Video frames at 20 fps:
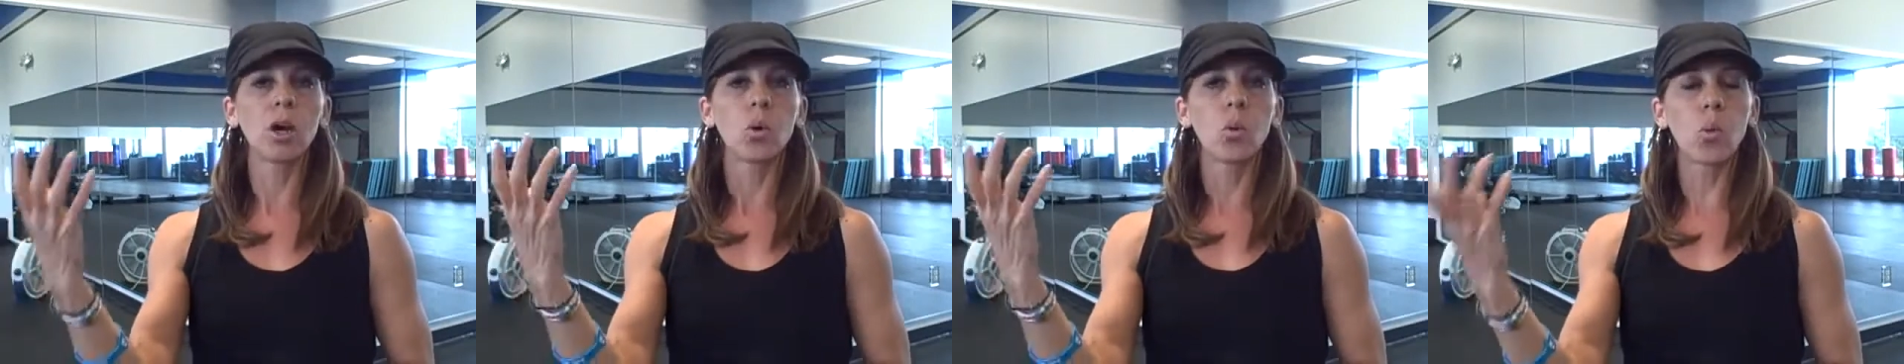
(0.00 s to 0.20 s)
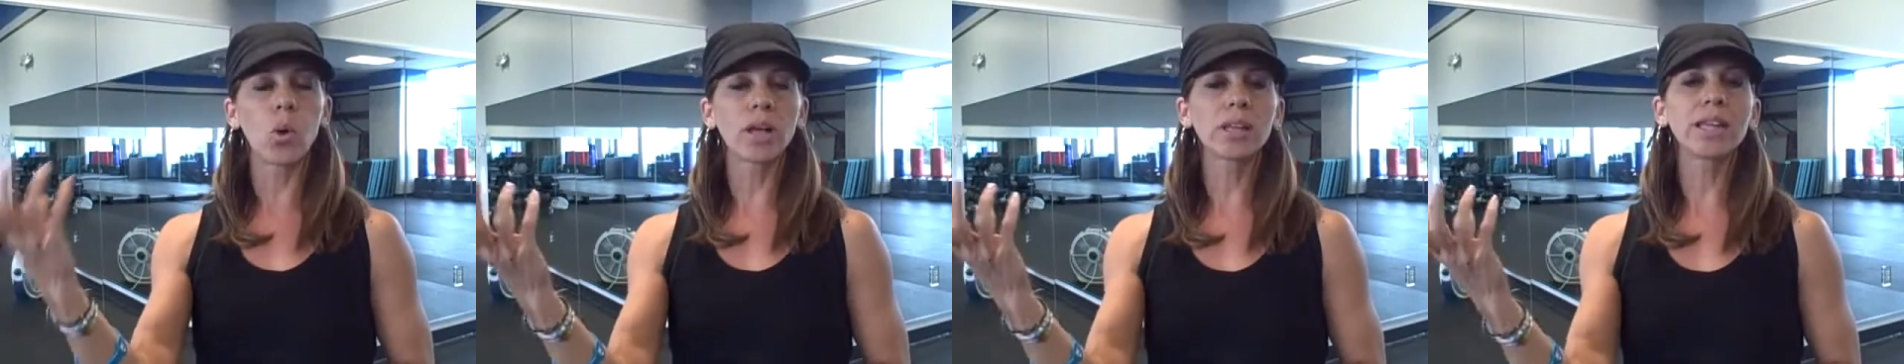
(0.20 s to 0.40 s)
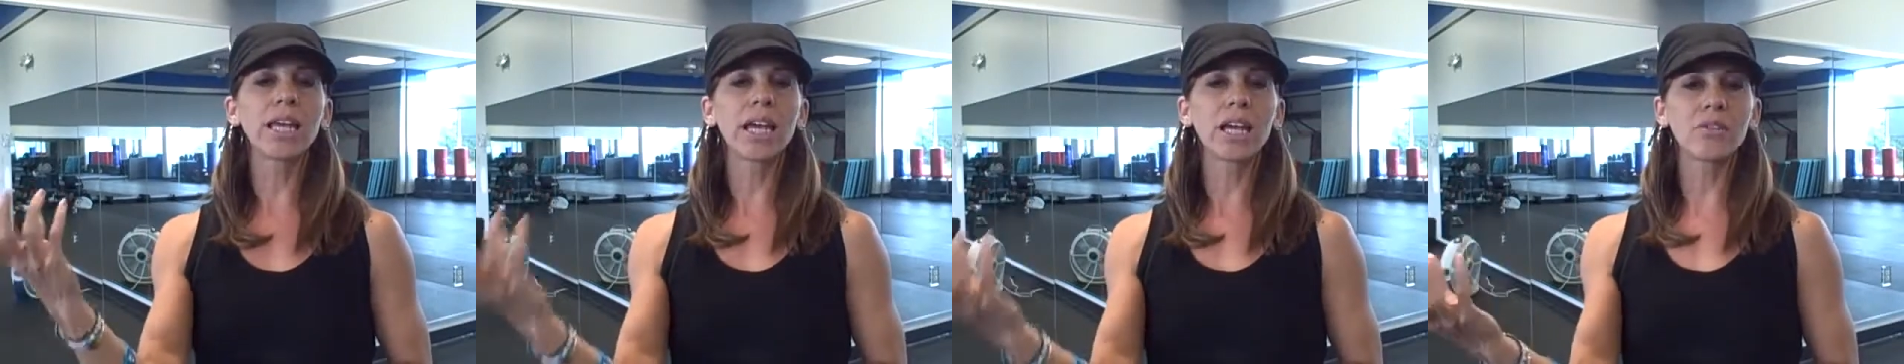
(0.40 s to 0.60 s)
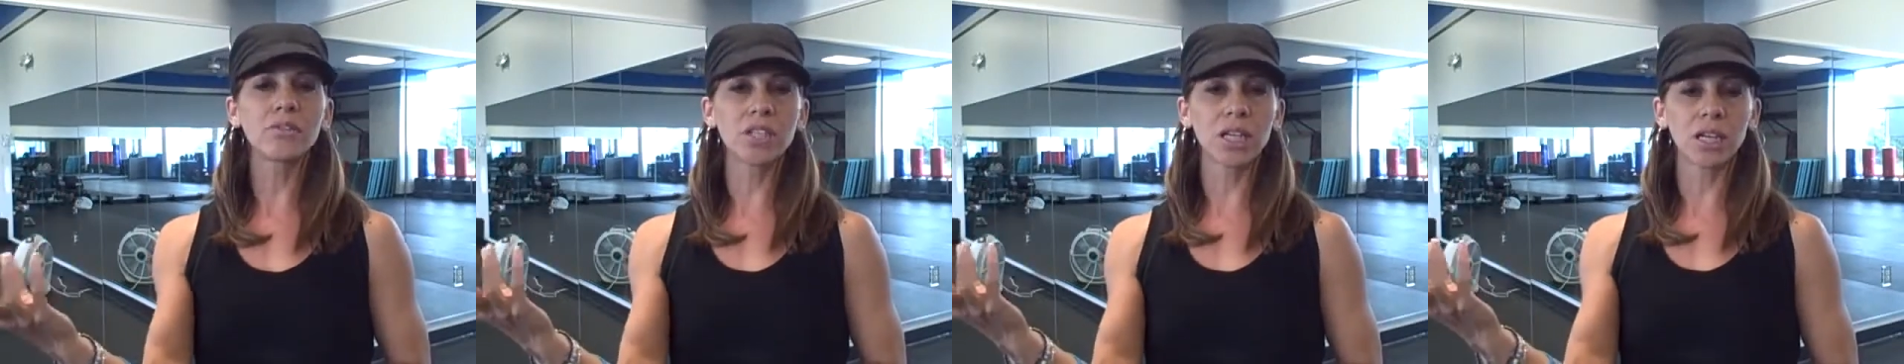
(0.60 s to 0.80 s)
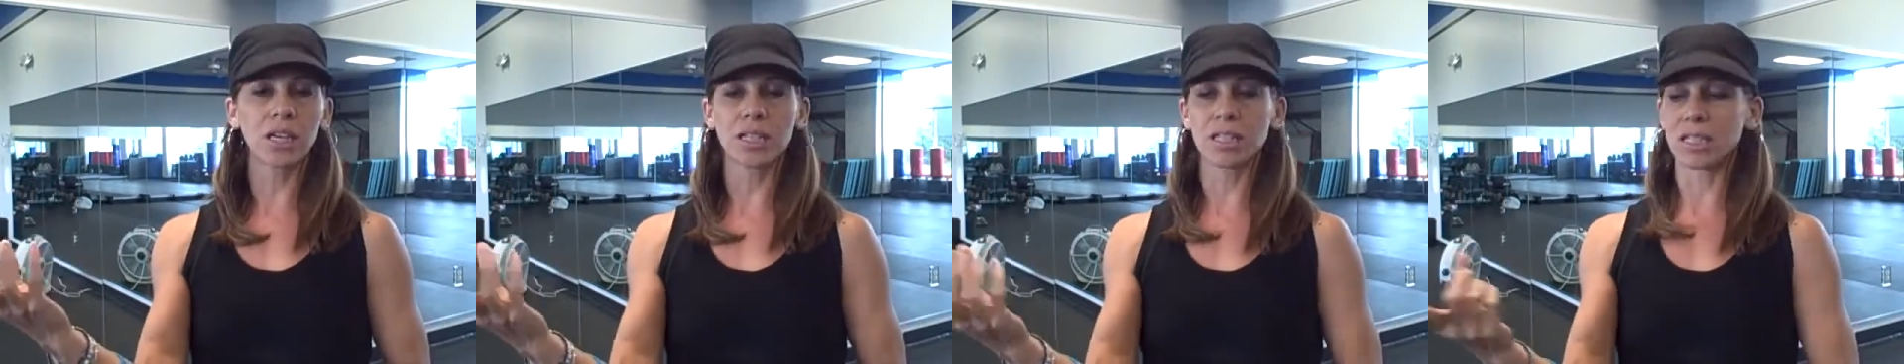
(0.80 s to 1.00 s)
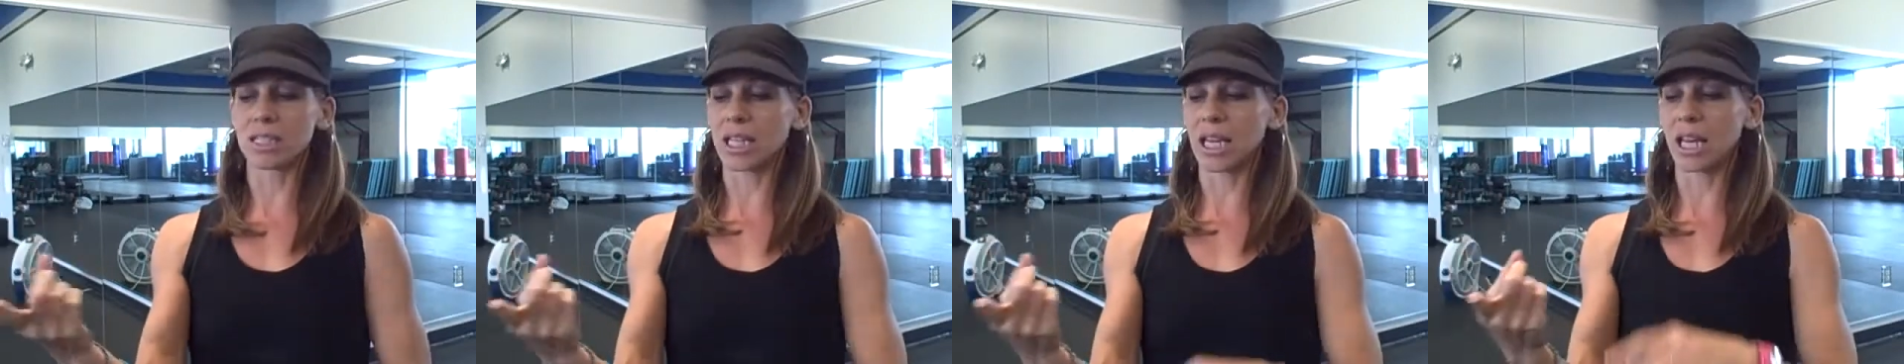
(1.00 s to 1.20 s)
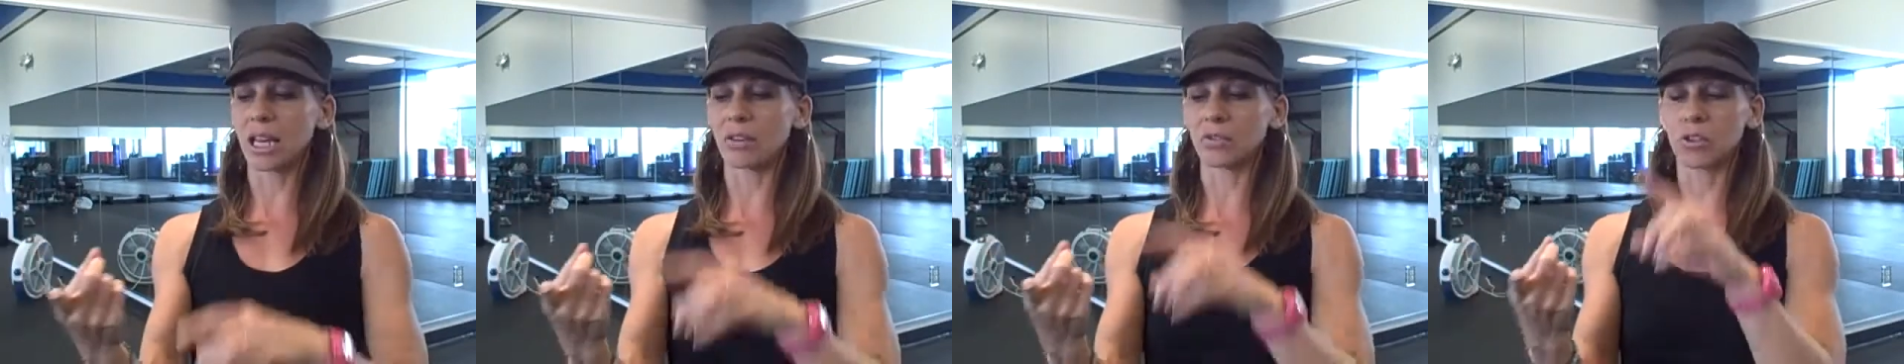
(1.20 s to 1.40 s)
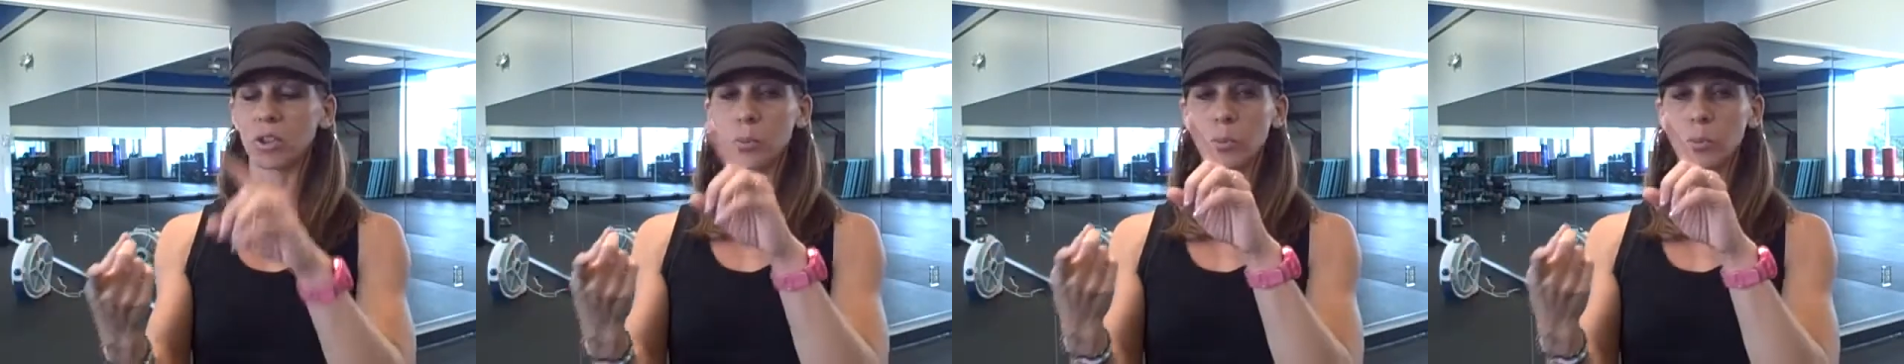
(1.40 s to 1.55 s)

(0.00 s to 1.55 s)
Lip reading: What they have done is they have